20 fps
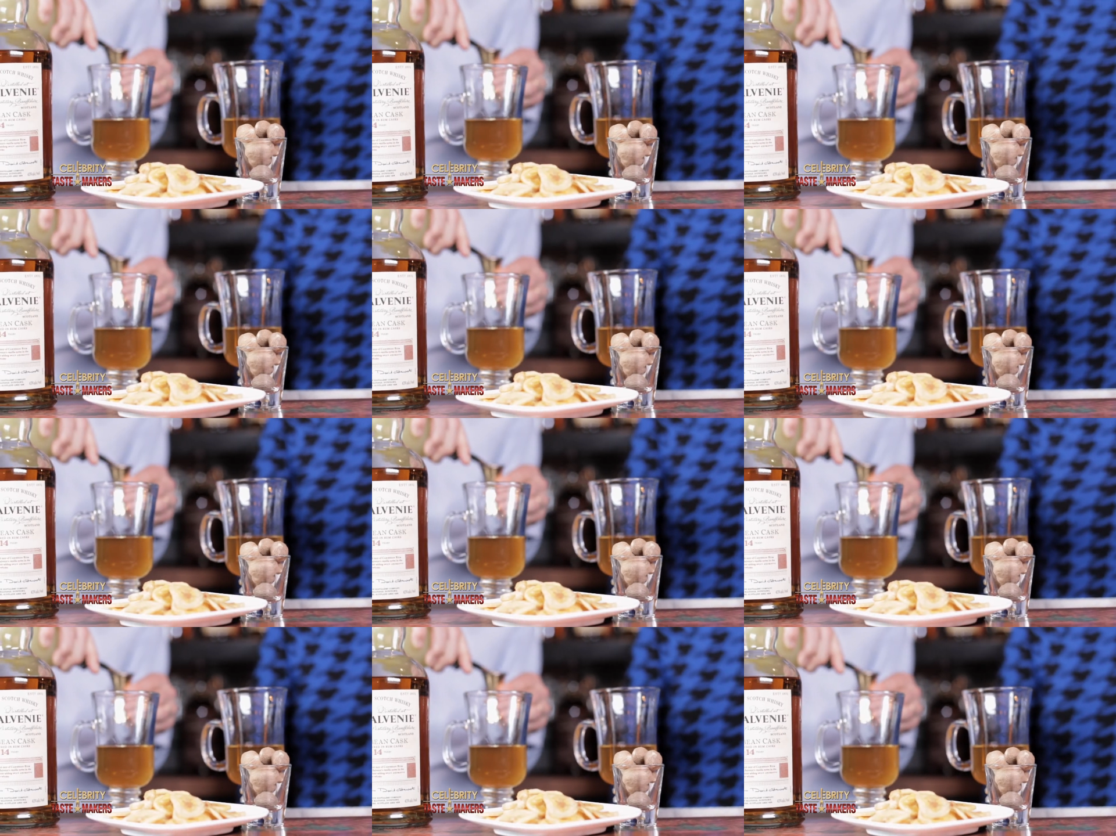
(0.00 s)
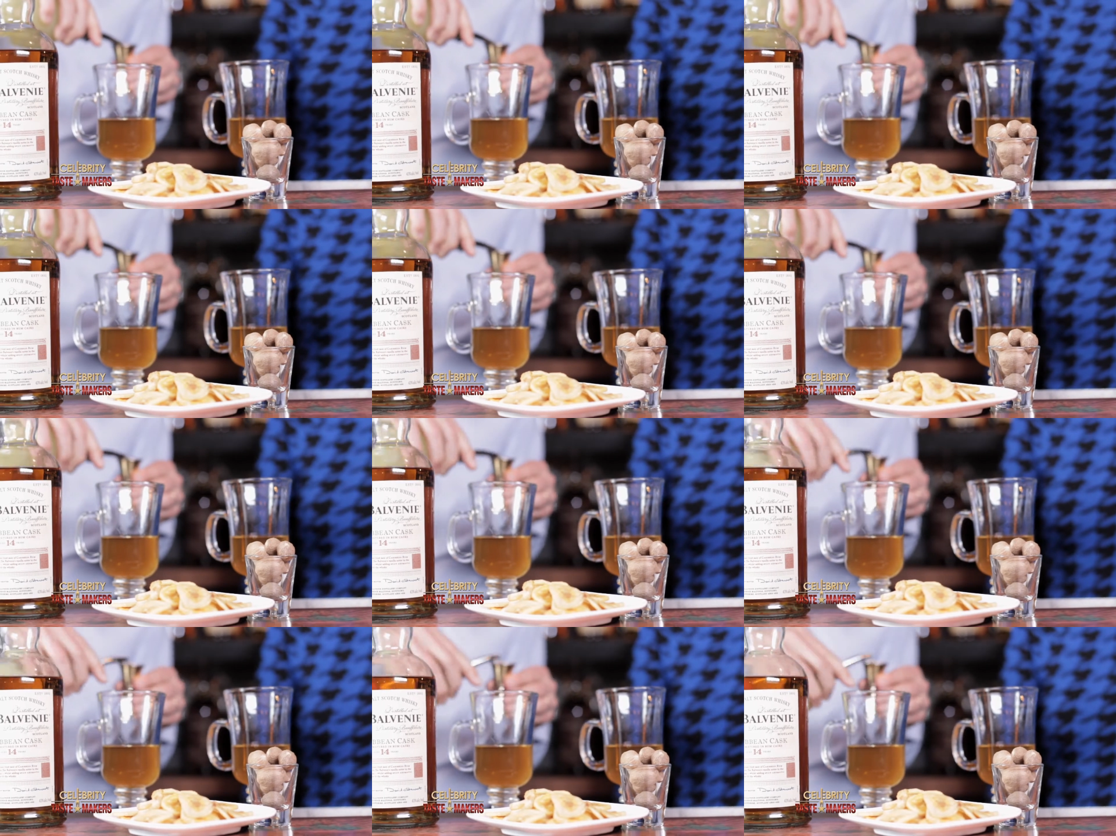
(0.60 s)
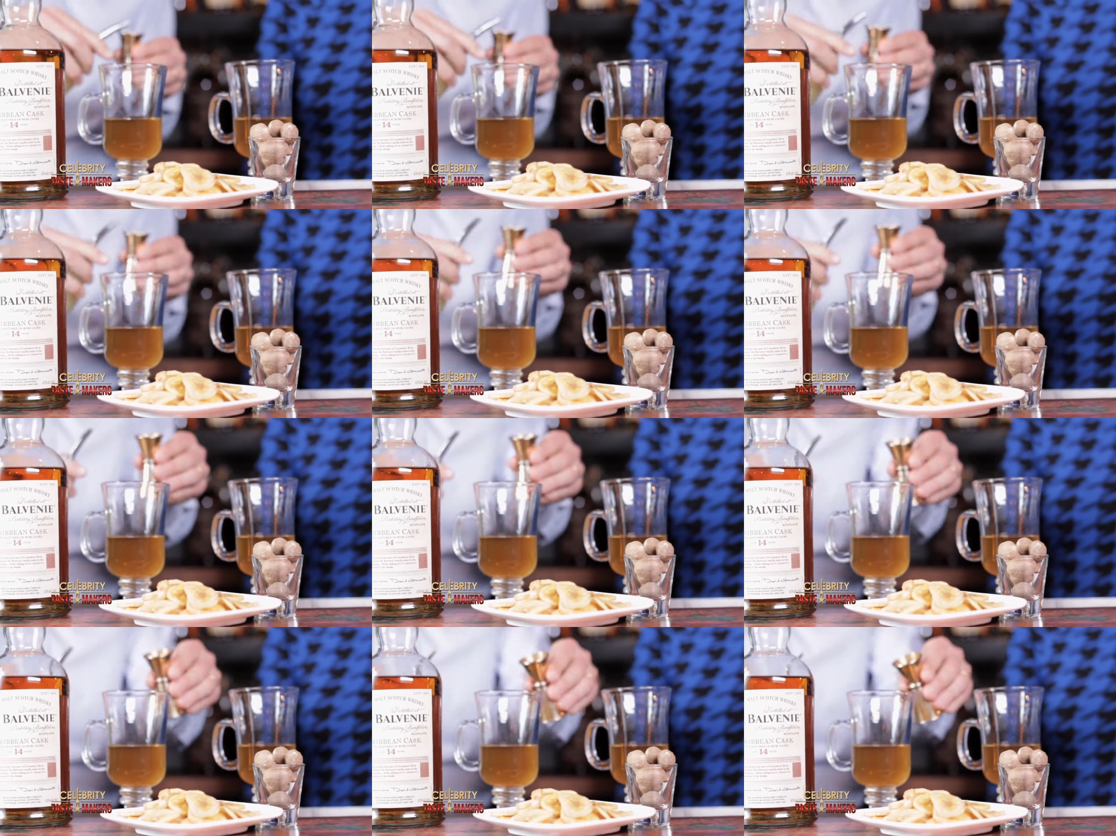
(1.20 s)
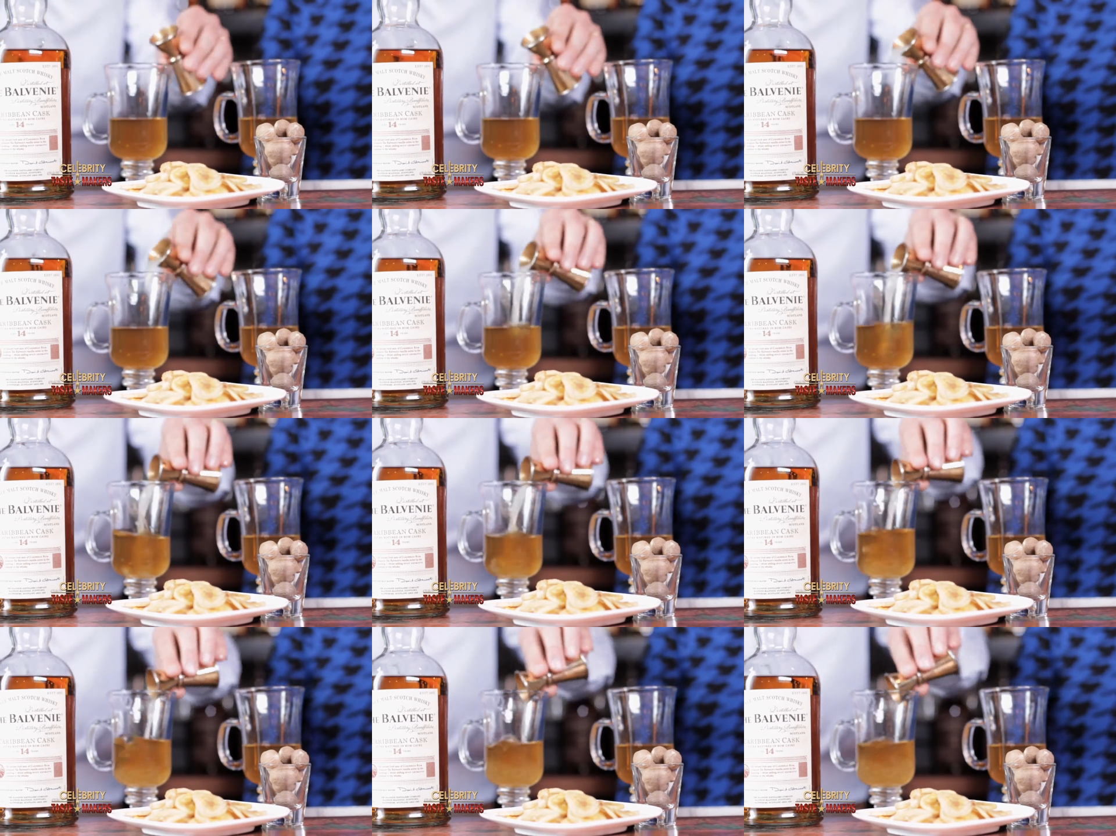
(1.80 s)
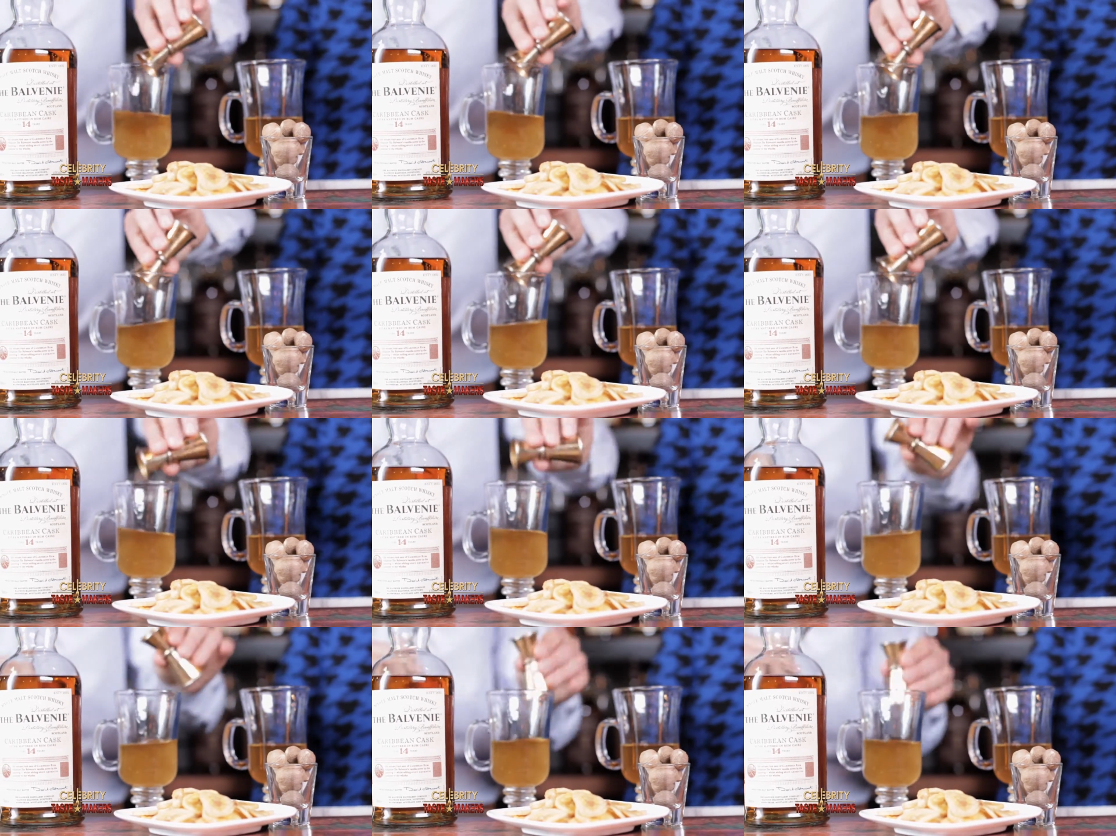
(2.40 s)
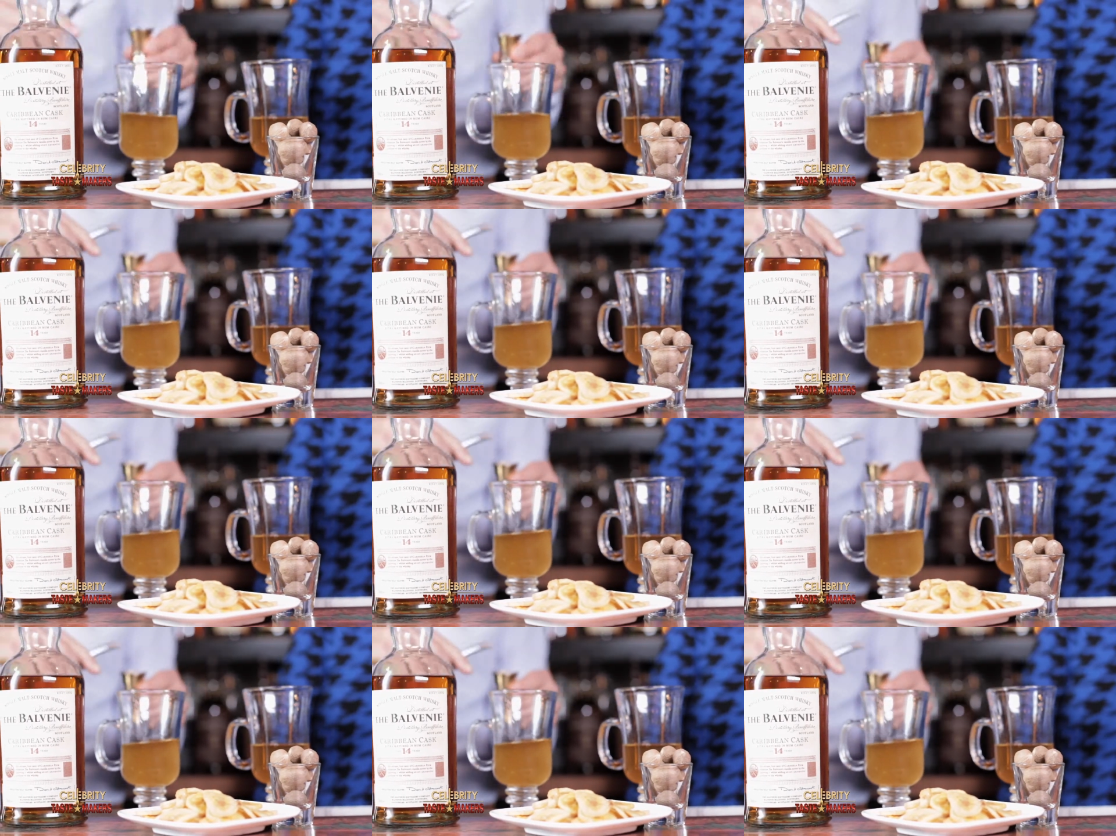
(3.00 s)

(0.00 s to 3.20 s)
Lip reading: No face is visible, so there are no lips to read.